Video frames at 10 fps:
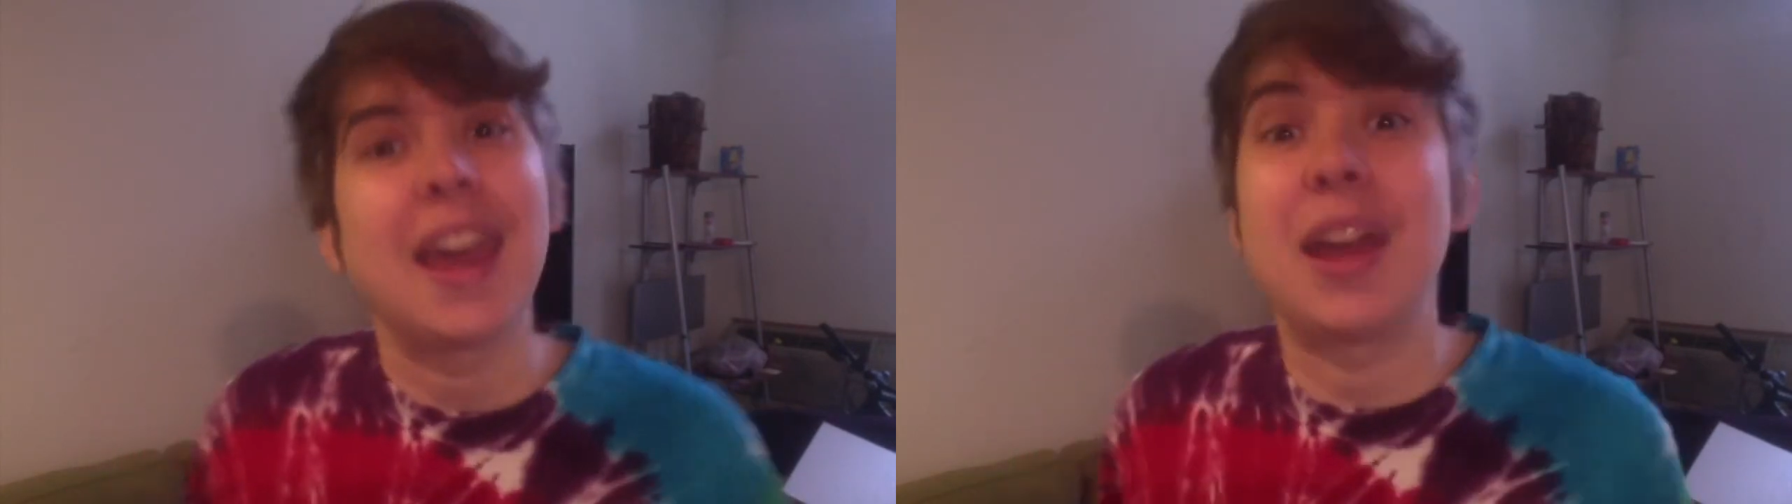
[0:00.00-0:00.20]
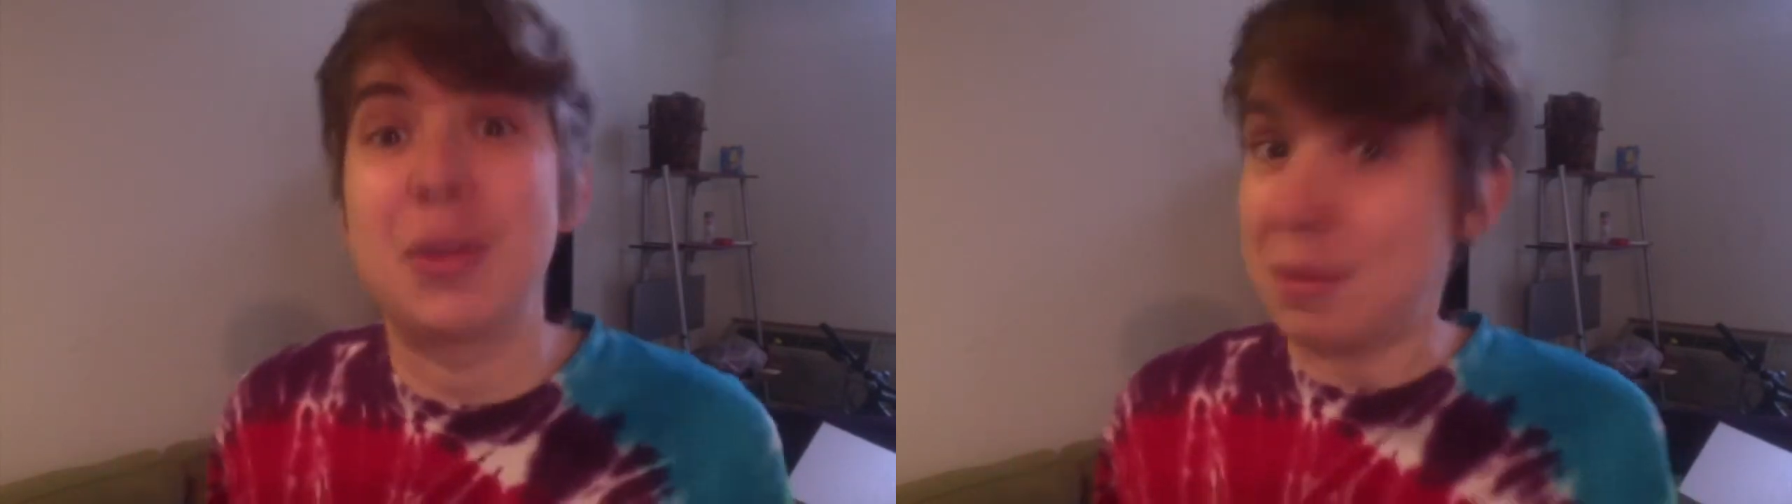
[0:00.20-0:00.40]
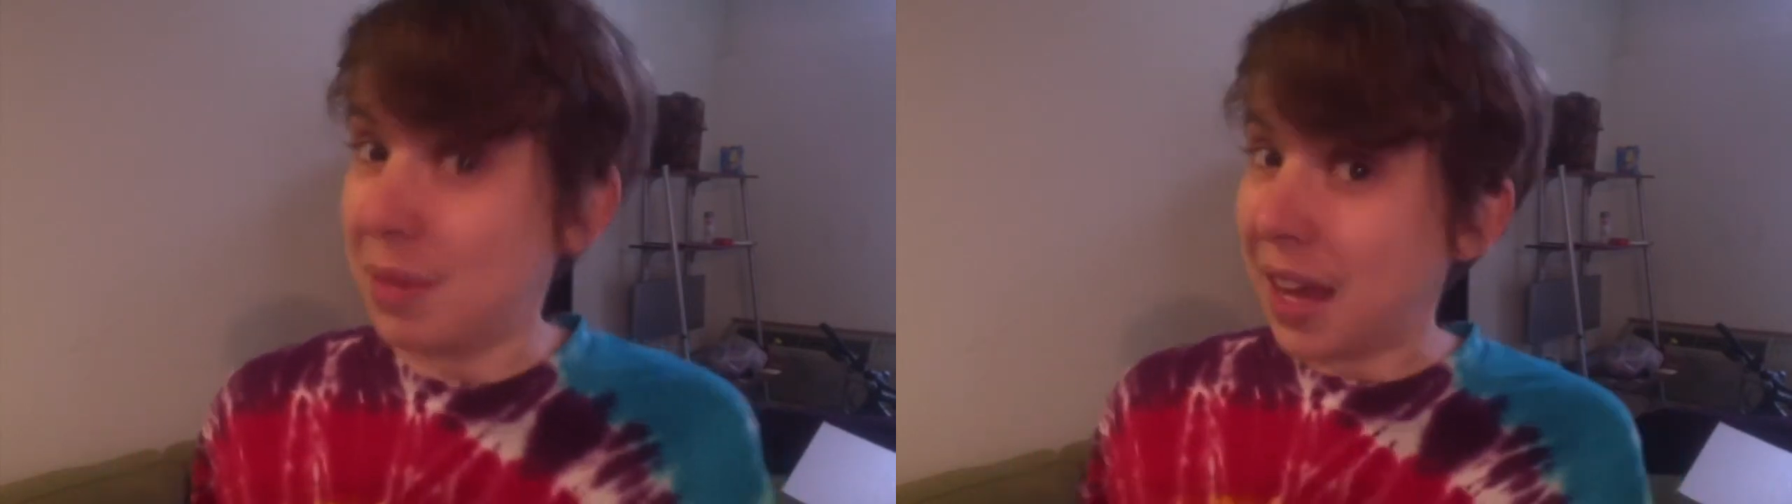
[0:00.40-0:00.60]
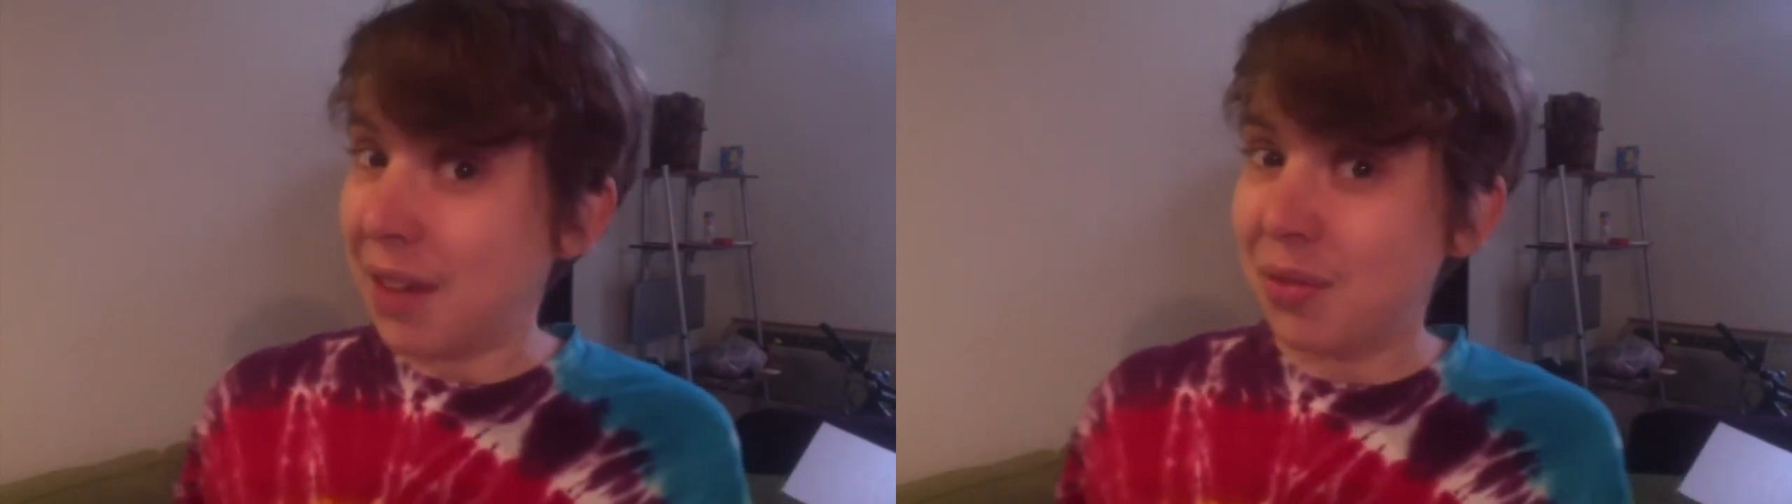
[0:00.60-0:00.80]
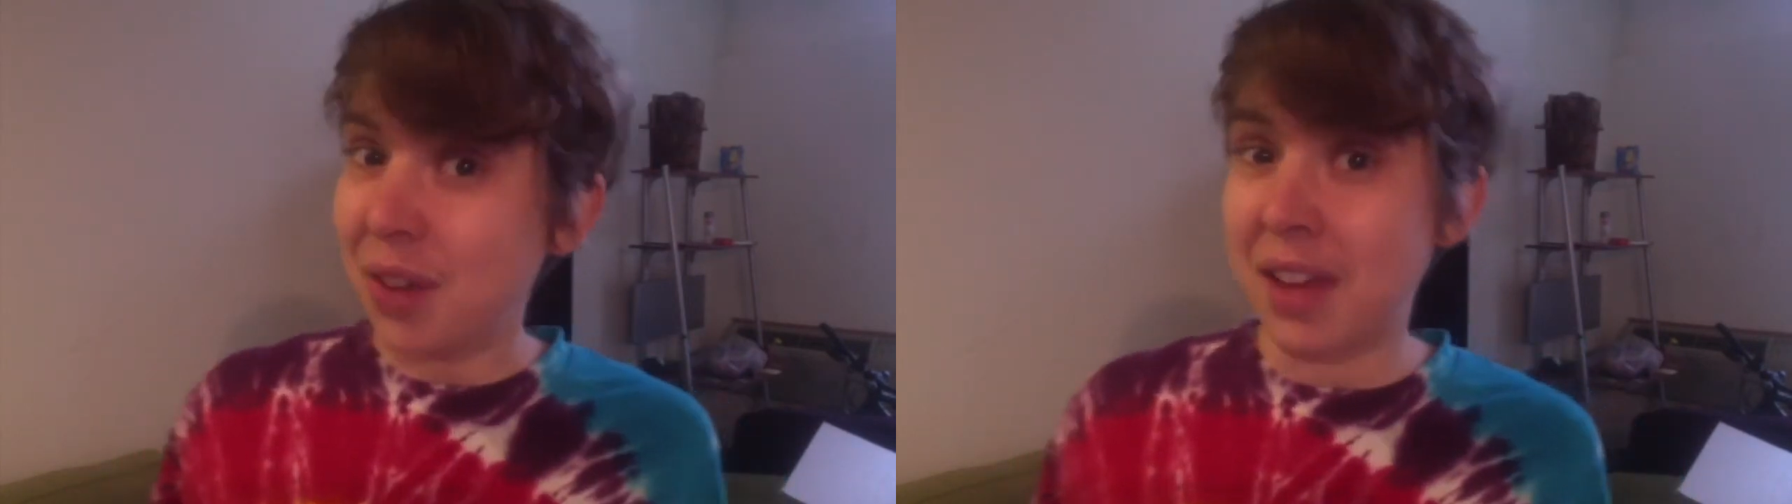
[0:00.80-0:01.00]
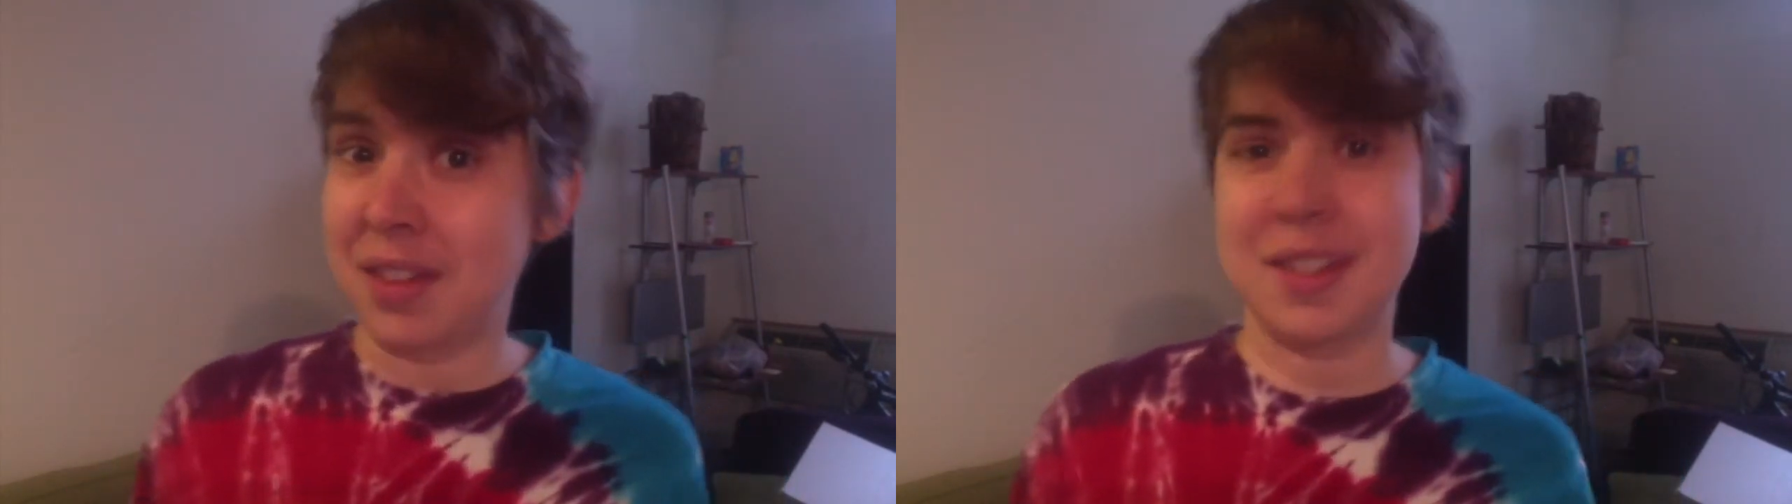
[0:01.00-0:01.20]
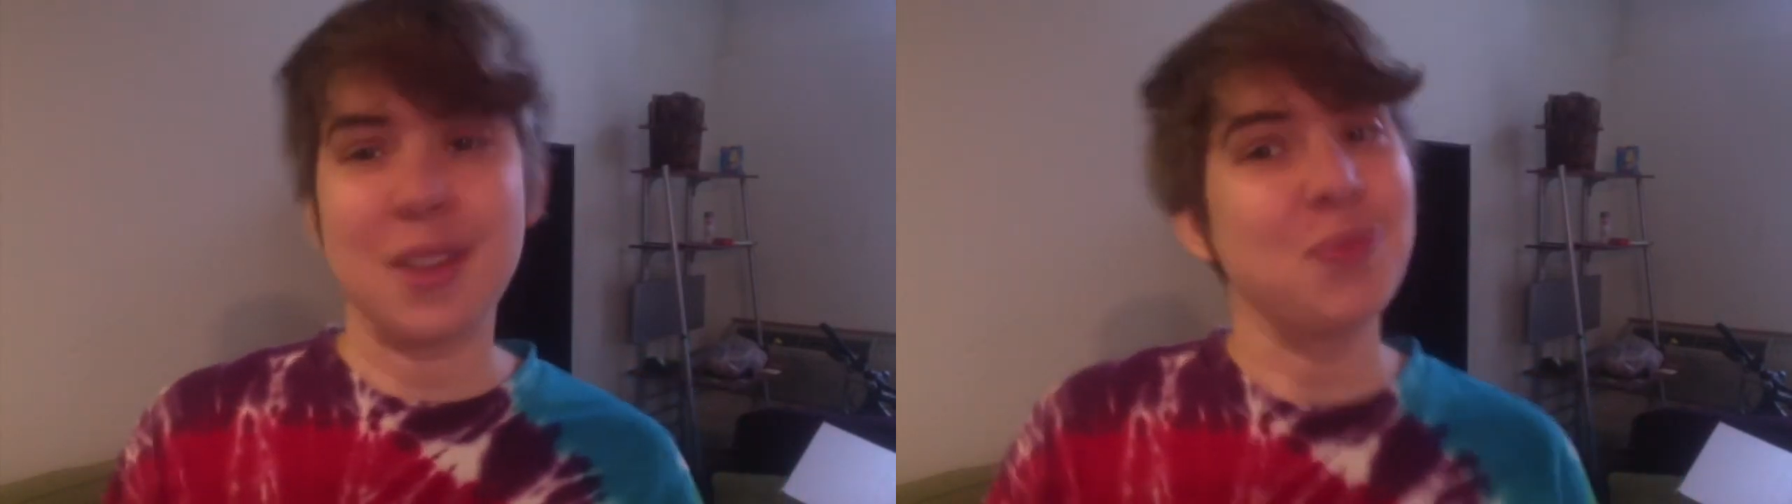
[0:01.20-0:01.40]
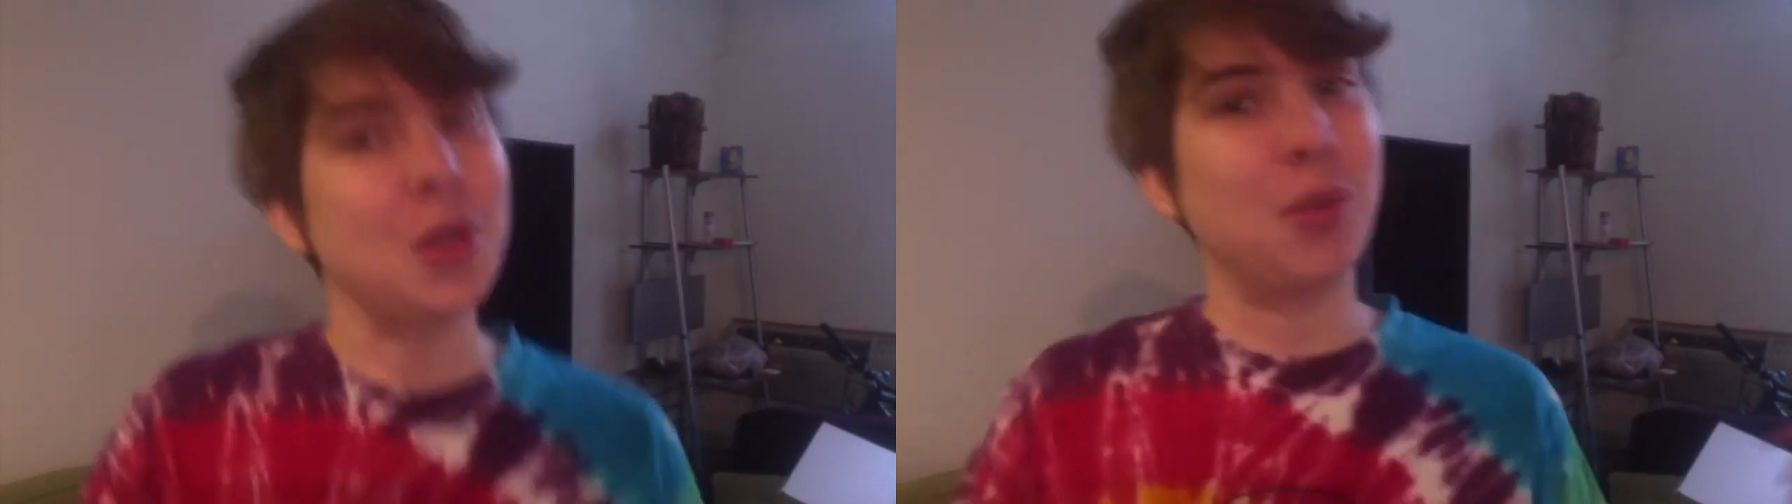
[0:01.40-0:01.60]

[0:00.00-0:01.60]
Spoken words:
And we became friends.